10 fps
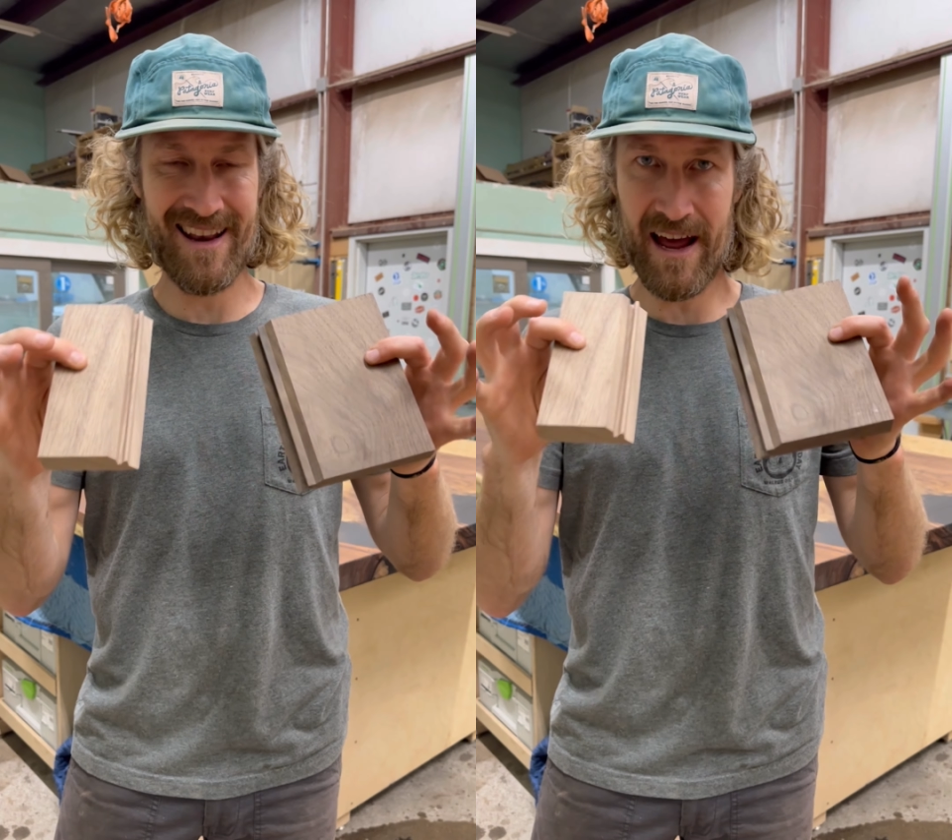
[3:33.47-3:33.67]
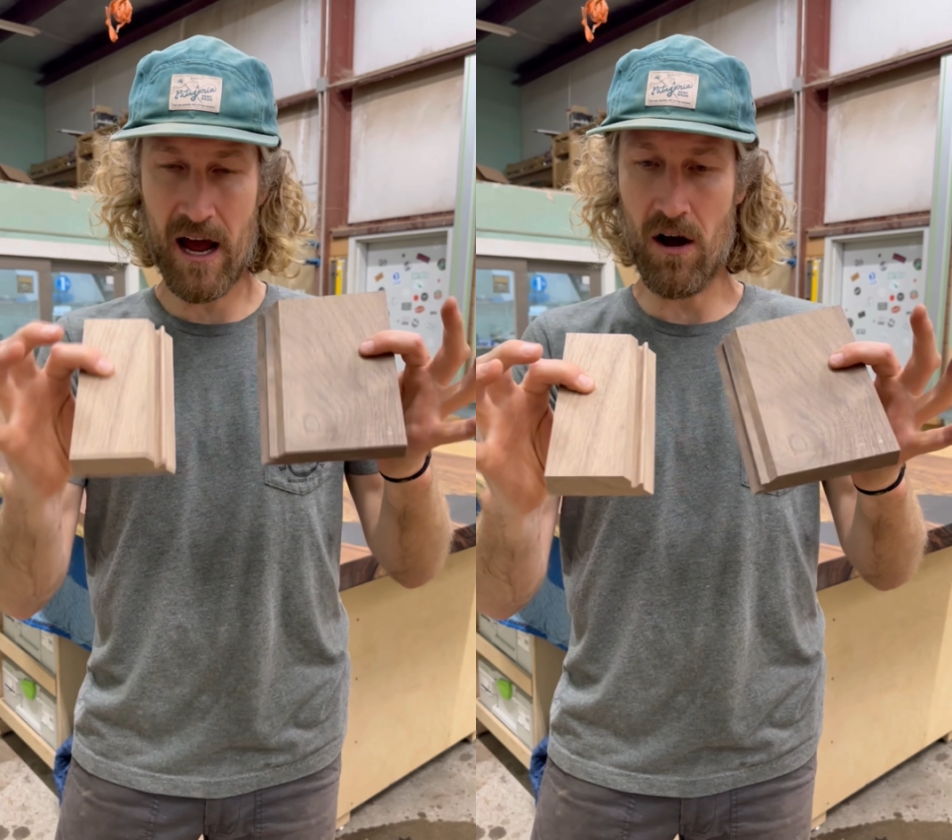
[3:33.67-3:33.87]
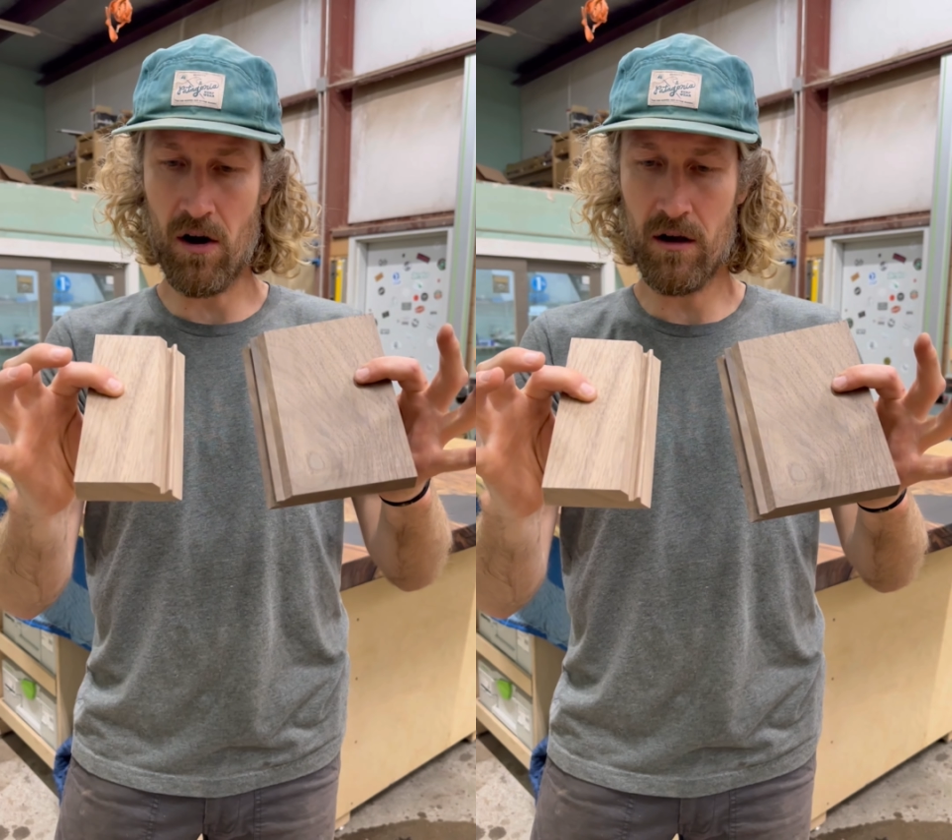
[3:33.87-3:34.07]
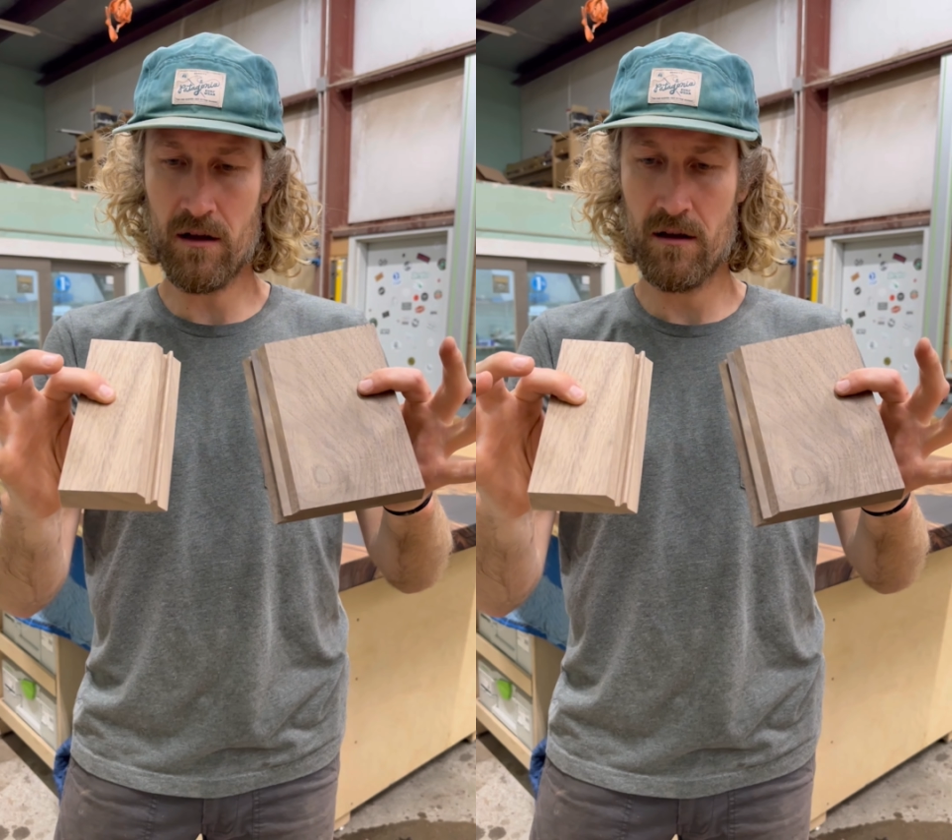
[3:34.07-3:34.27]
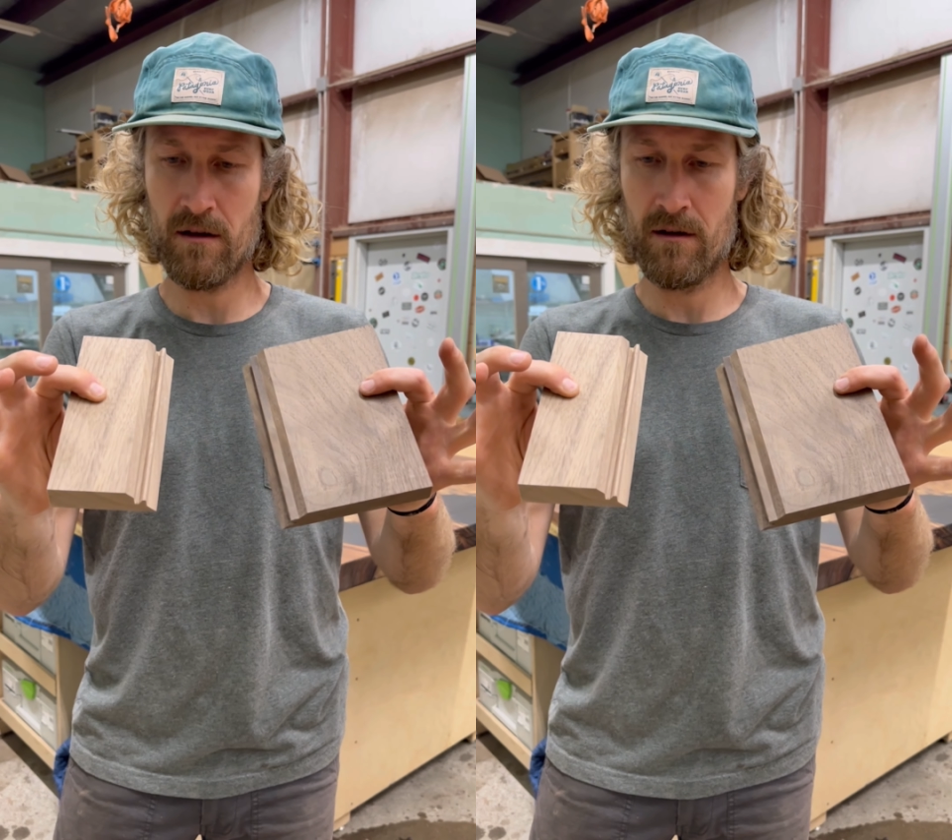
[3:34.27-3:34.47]

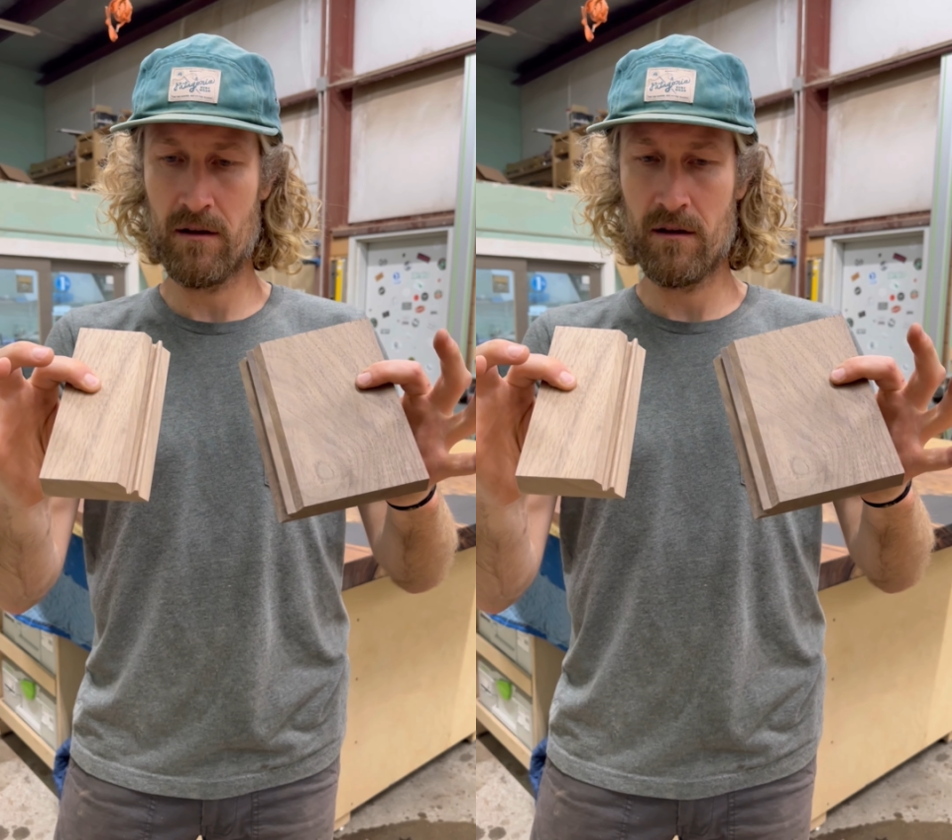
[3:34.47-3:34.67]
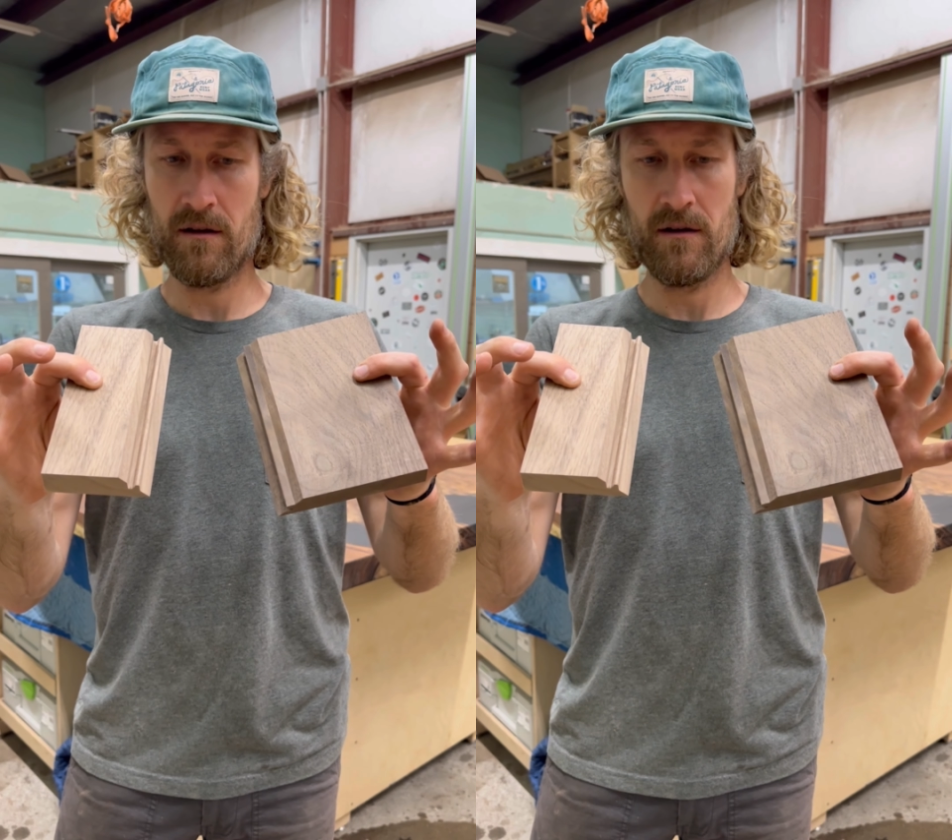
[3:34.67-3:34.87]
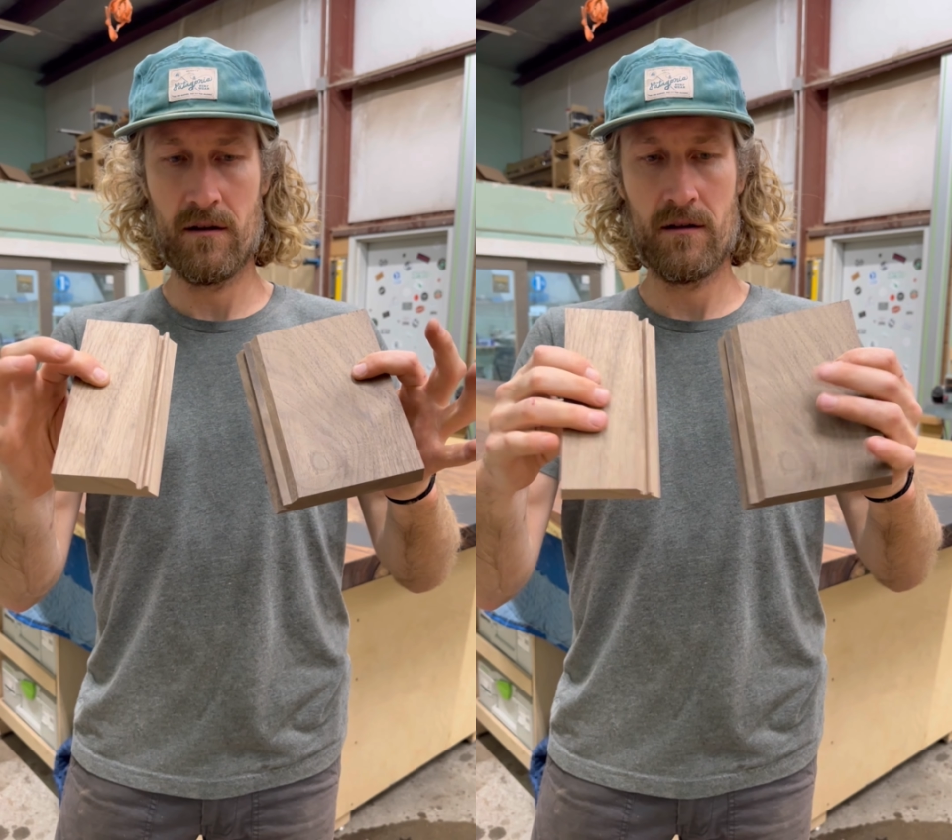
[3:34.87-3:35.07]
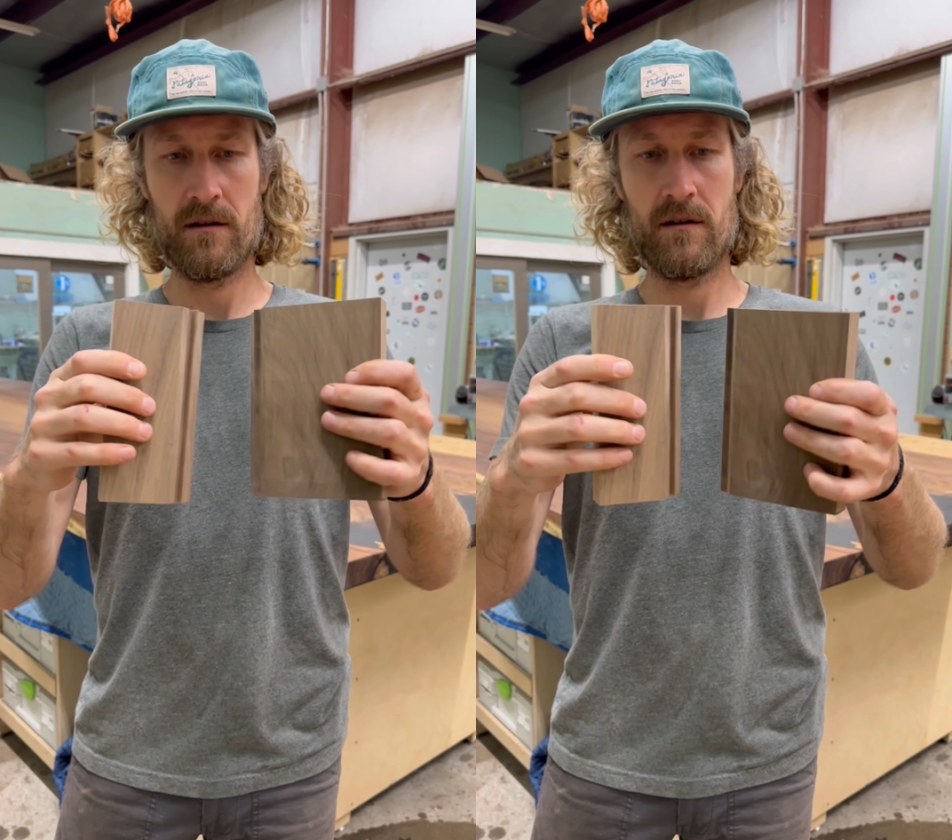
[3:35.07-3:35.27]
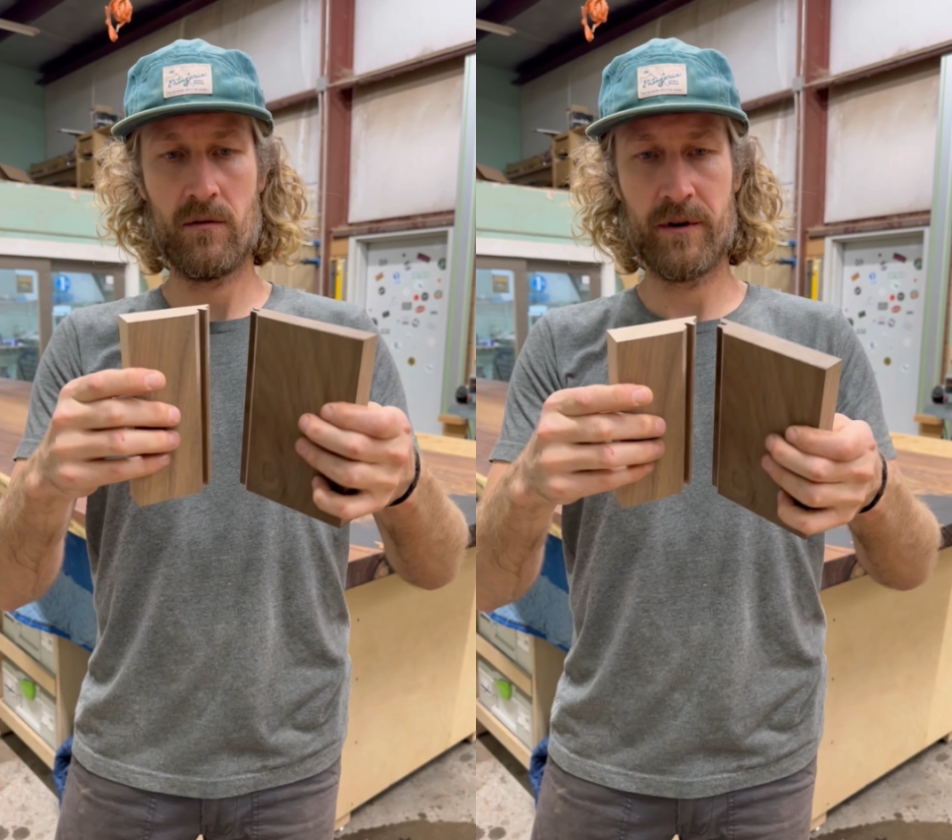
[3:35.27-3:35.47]
now
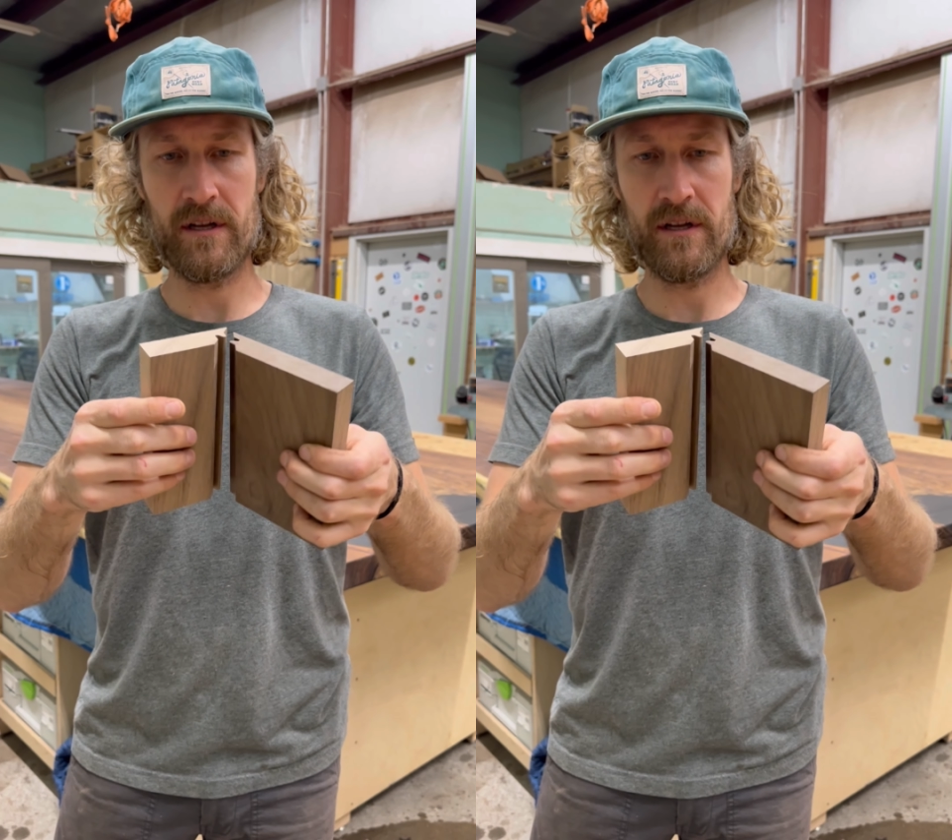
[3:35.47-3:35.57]
when